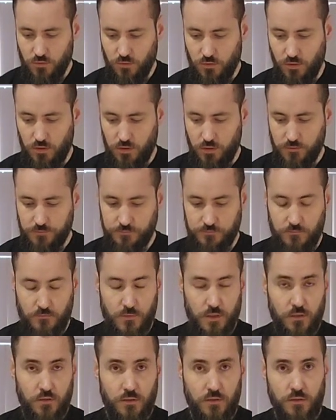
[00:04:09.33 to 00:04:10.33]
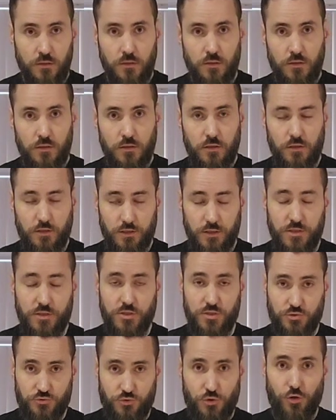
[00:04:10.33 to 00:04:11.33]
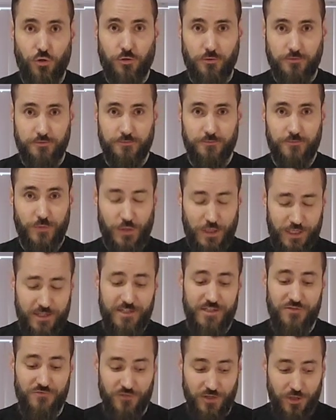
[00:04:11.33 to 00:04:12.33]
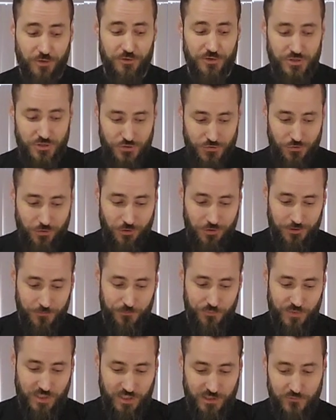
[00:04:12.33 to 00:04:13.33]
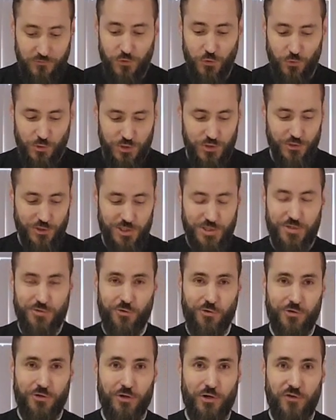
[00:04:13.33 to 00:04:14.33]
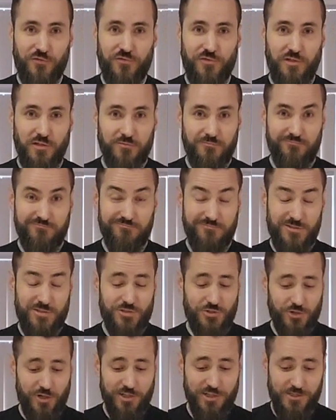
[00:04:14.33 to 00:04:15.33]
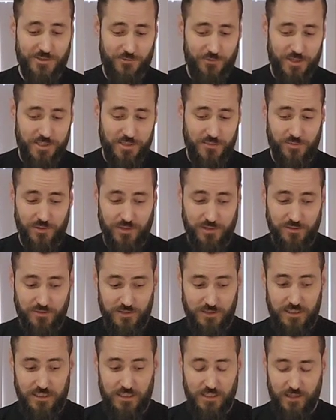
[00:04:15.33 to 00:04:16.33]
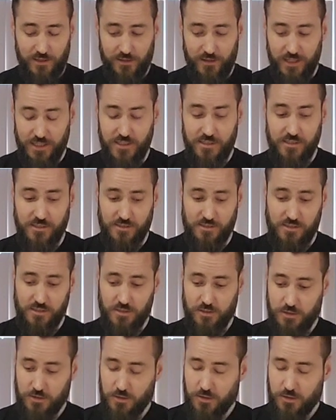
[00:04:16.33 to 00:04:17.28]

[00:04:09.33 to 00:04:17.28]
Oh. It is strong. It is very strong. If you enjoy strong coffee, try this recipe. Uh, that is,